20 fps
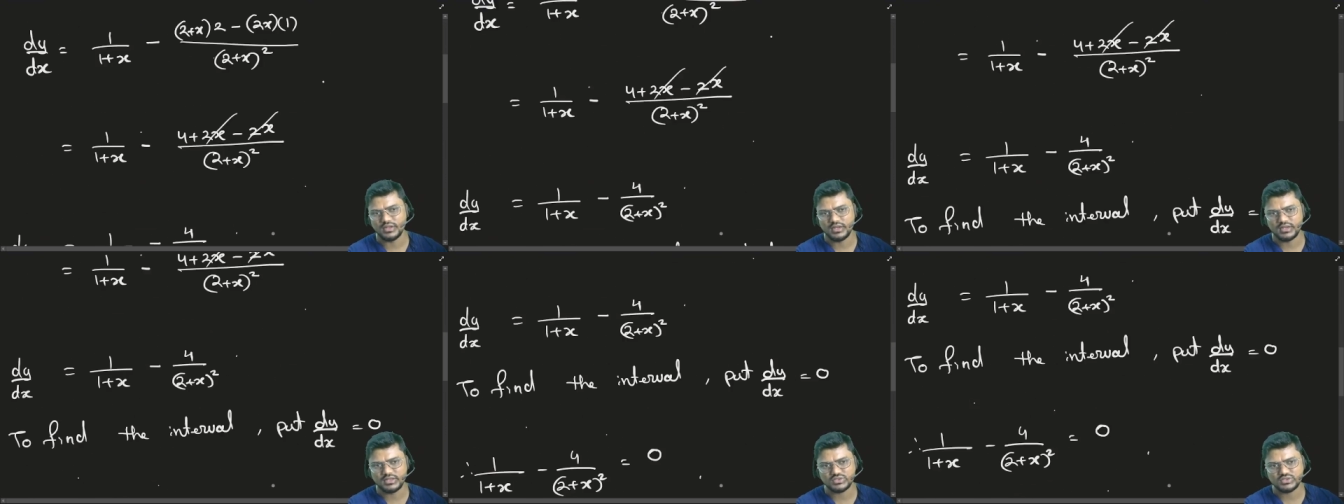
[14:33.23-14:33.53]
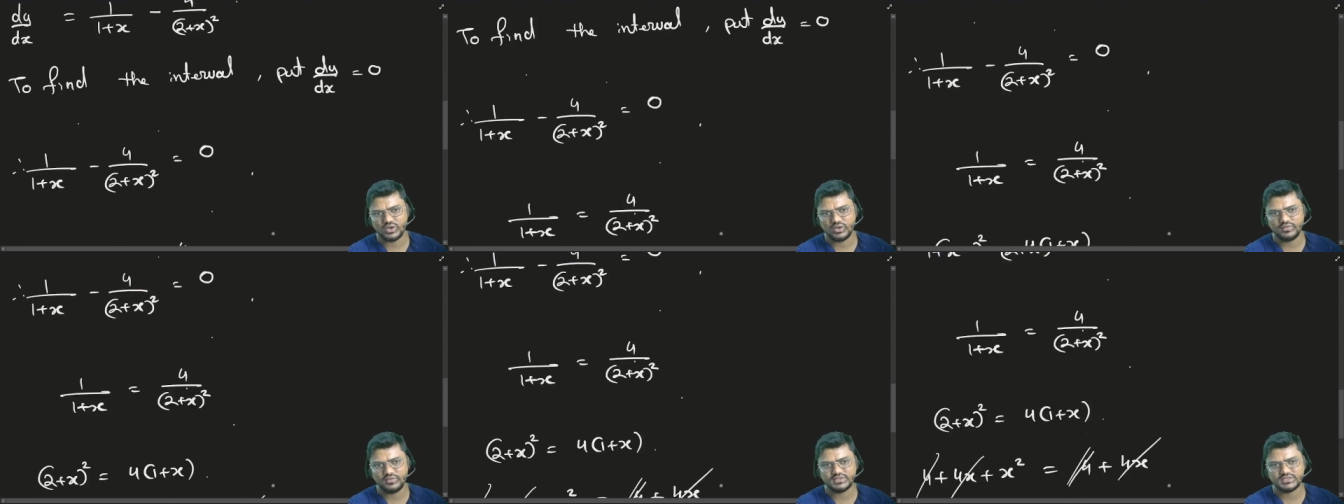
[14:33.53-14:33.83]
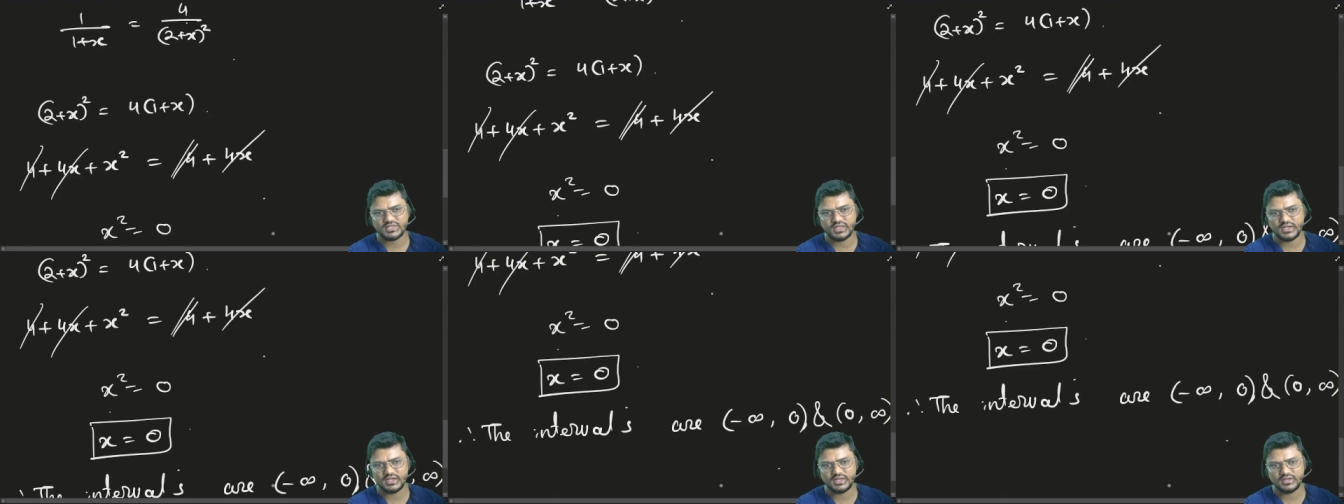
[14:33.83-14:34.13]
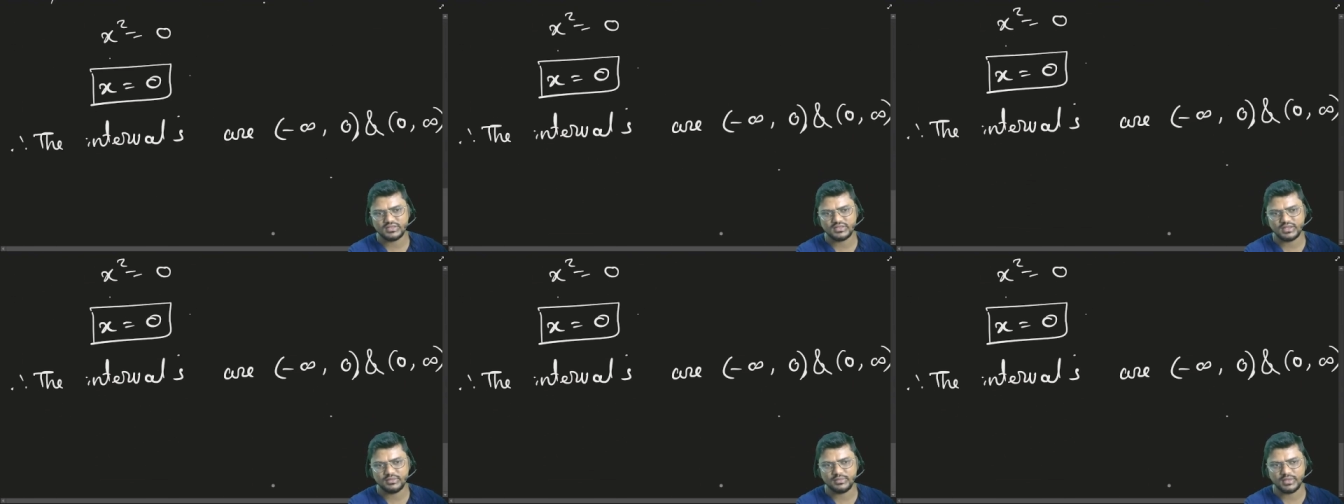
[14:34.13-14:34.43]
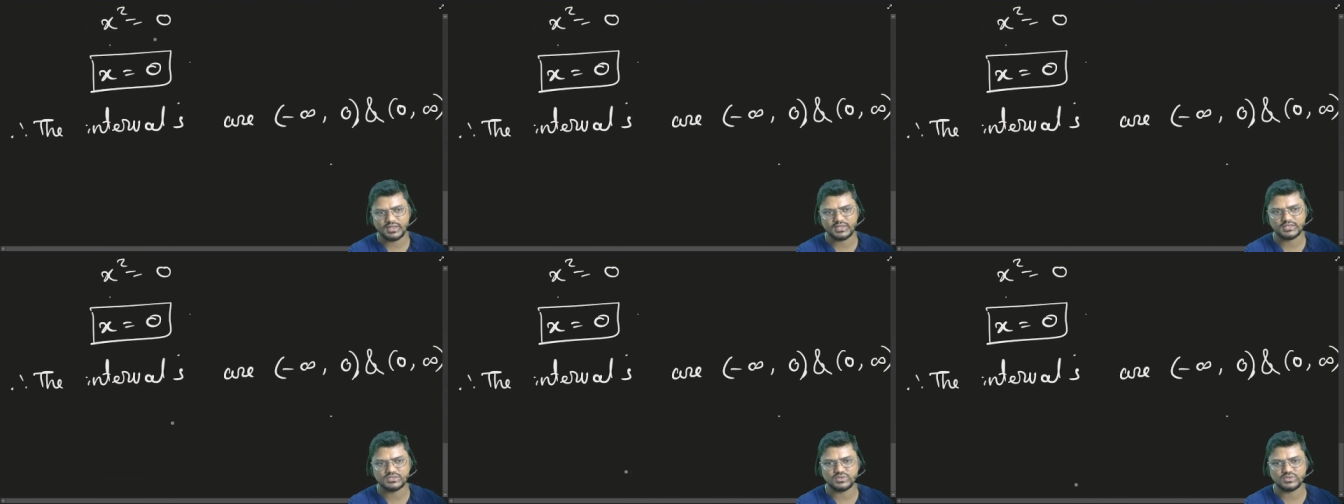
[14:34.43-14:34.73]
It is always greater than
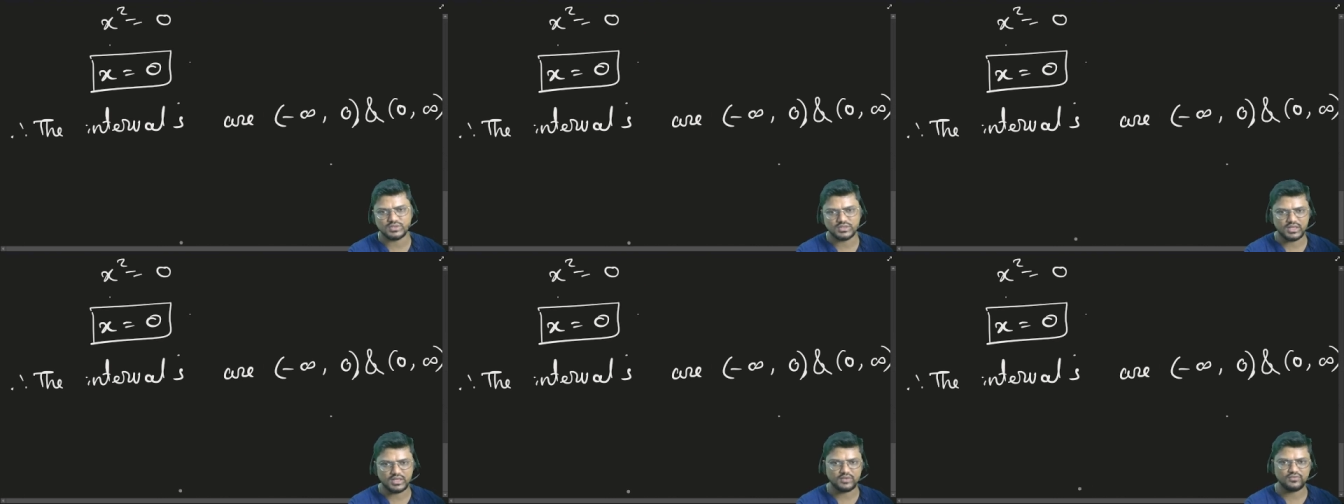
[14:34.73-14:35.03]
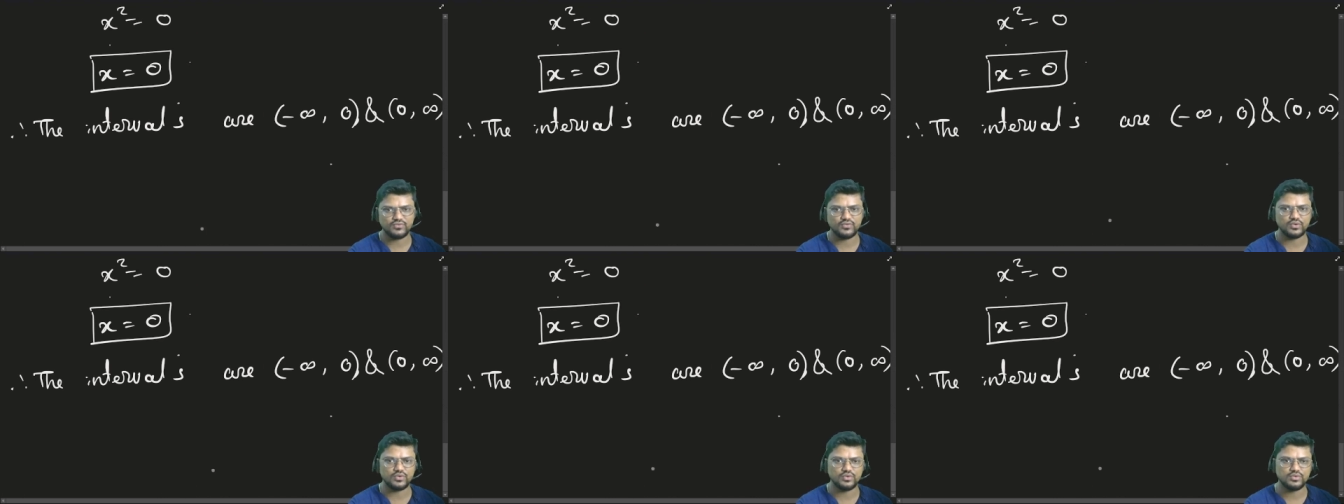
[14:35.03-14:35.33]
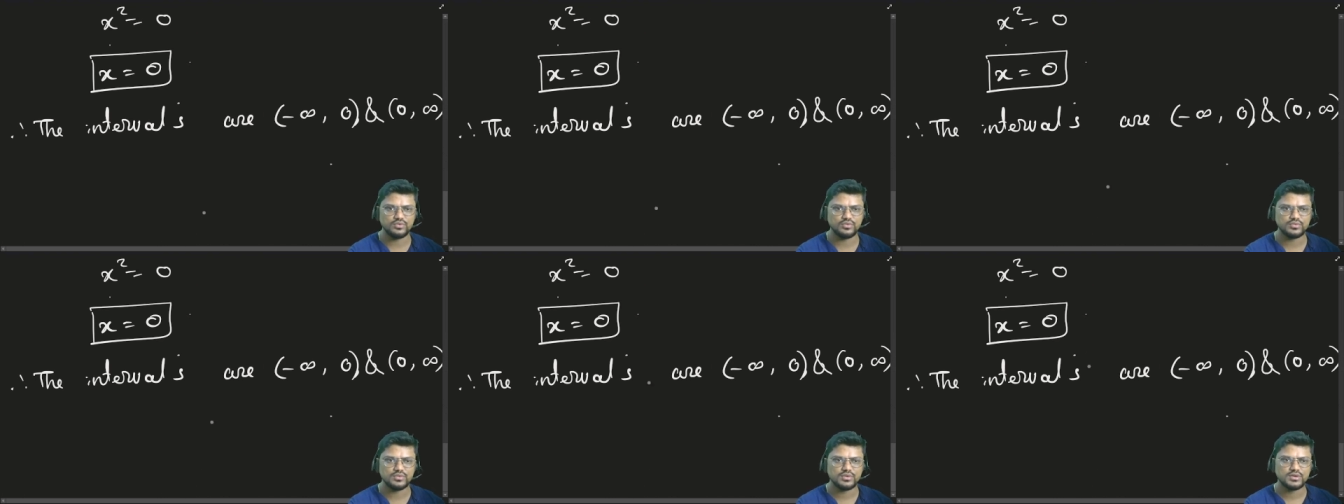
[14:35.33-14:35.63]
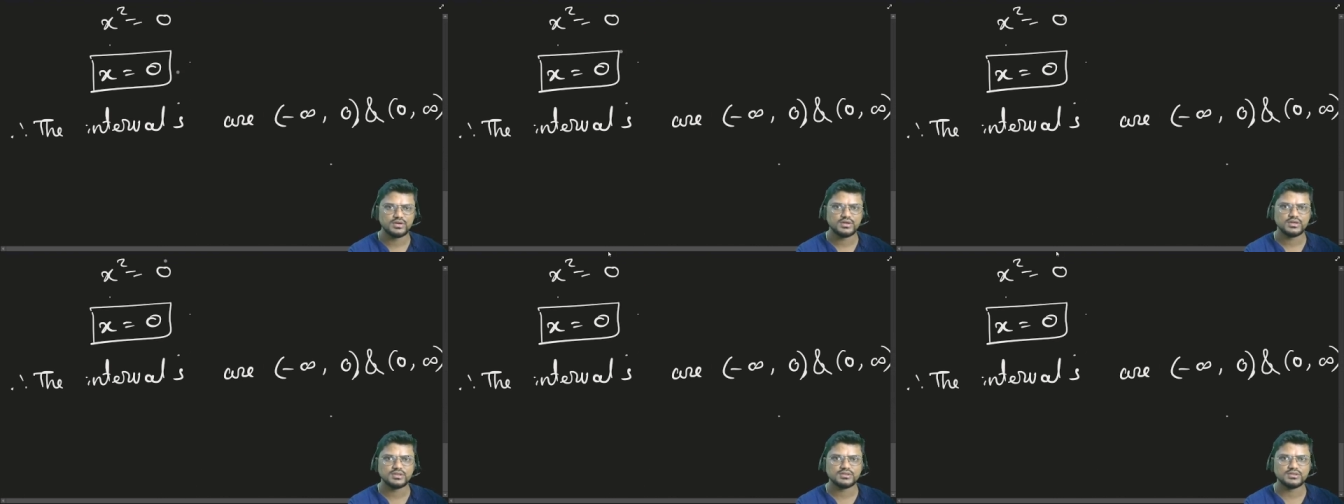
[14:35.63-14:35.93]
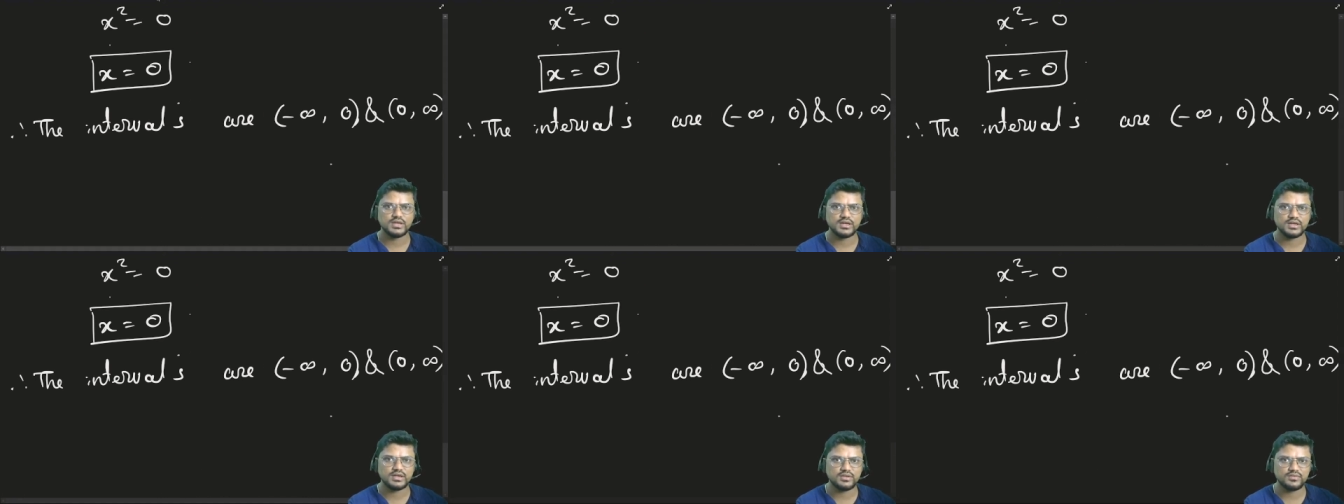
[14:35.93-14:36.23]
minus 1. Therefore,
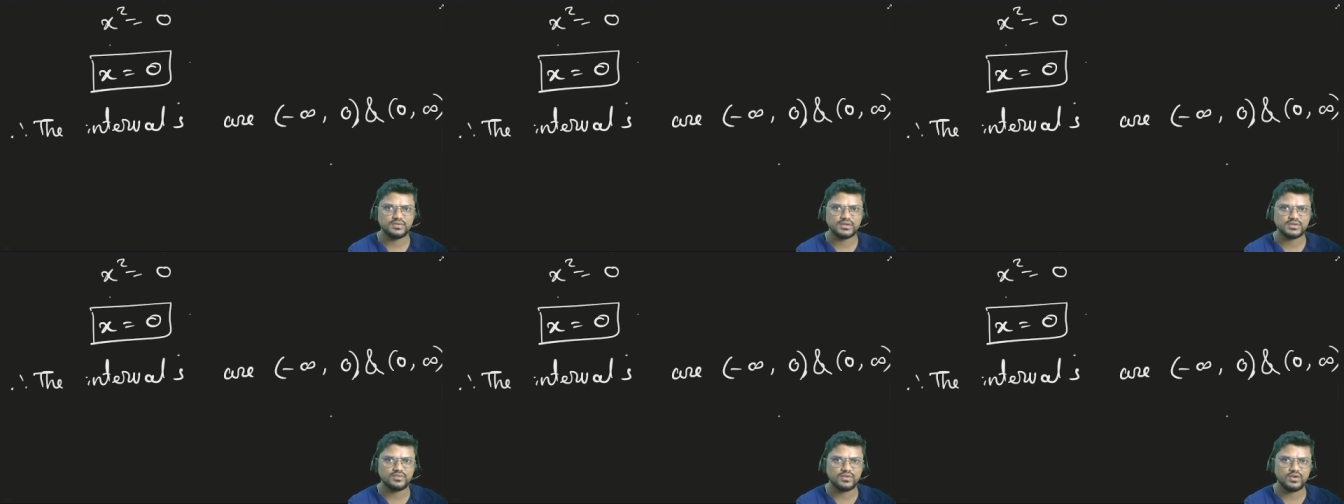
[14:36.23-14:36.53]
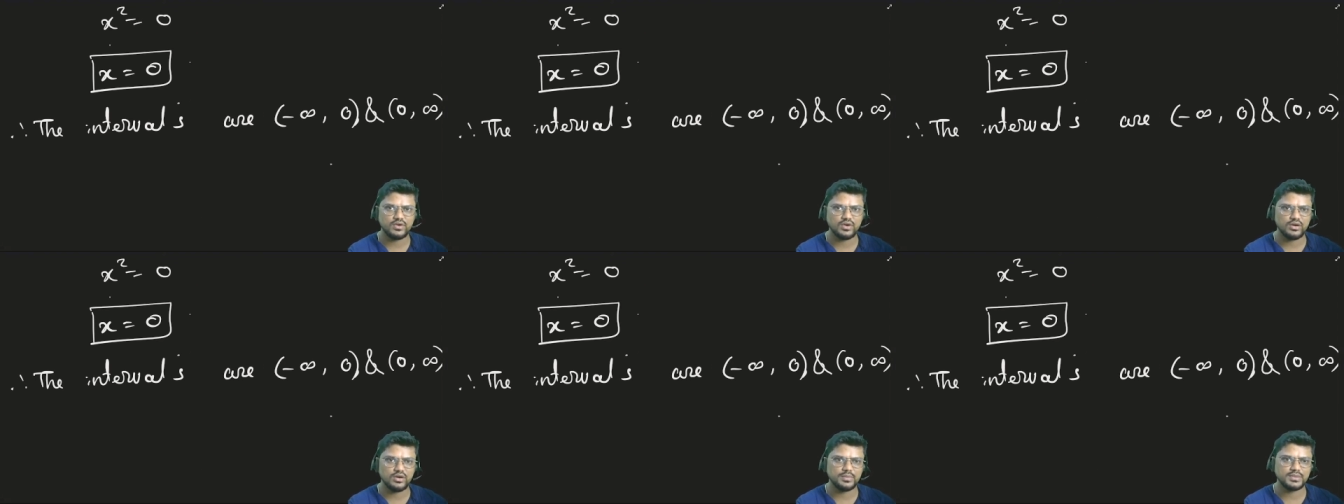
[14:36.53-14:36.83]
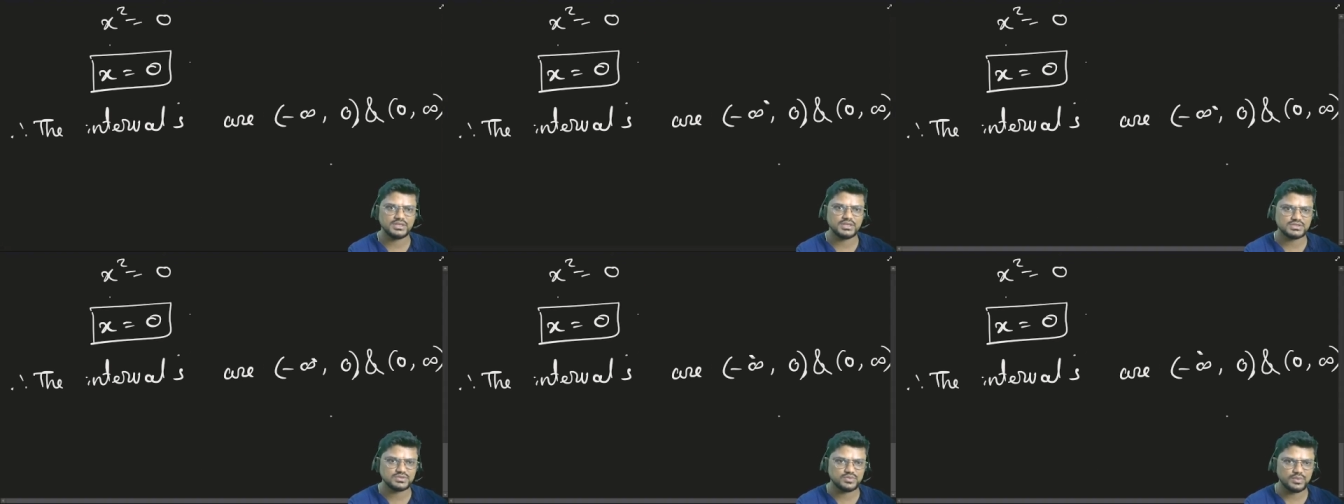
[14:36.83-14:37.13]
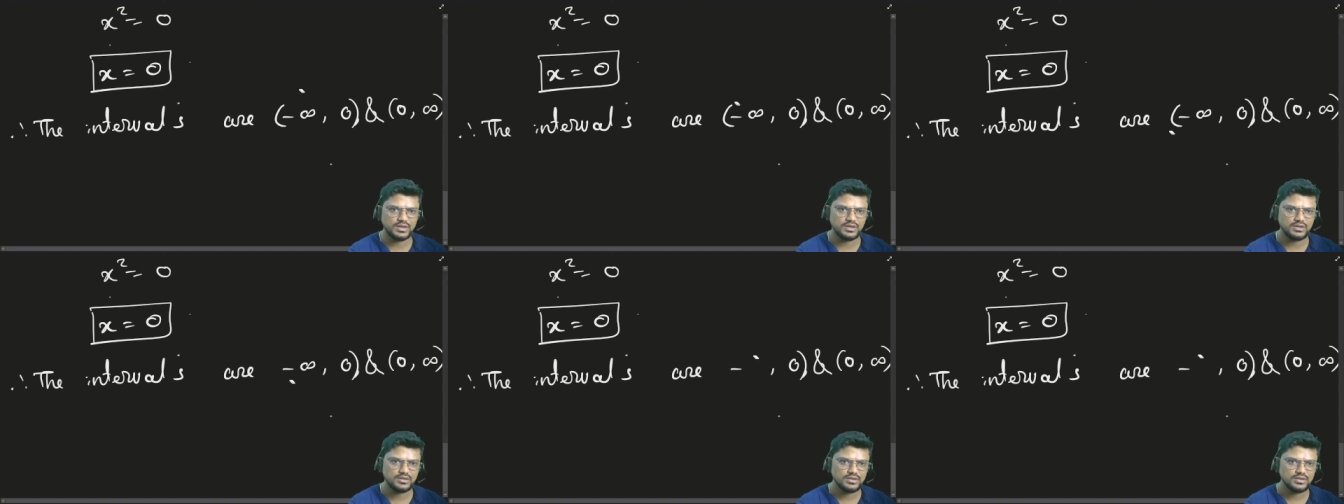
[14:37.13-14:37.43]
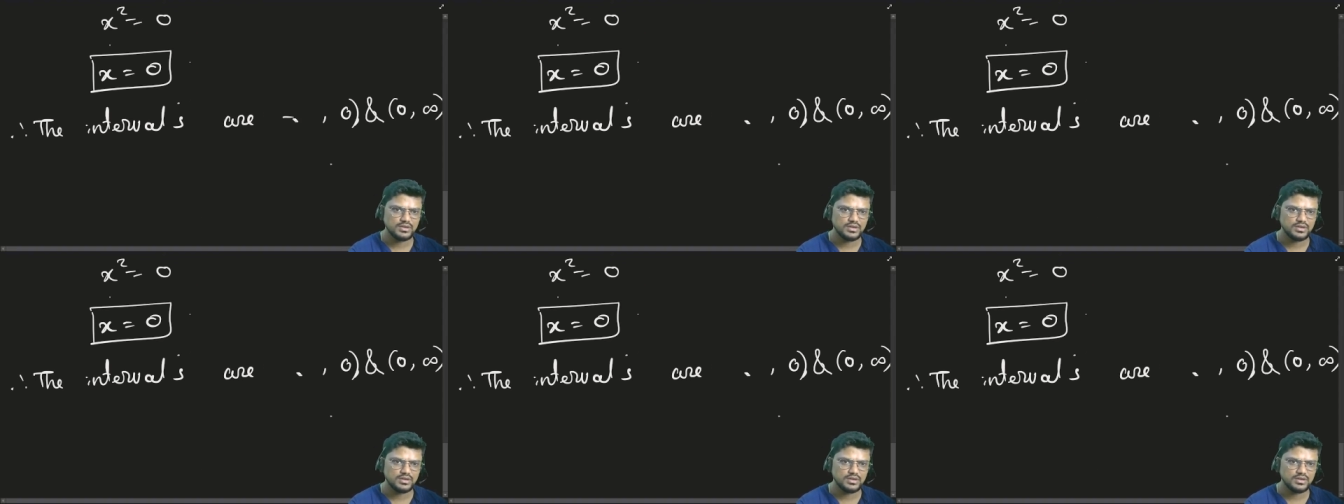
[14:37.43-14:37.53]
the intervals will not be this one.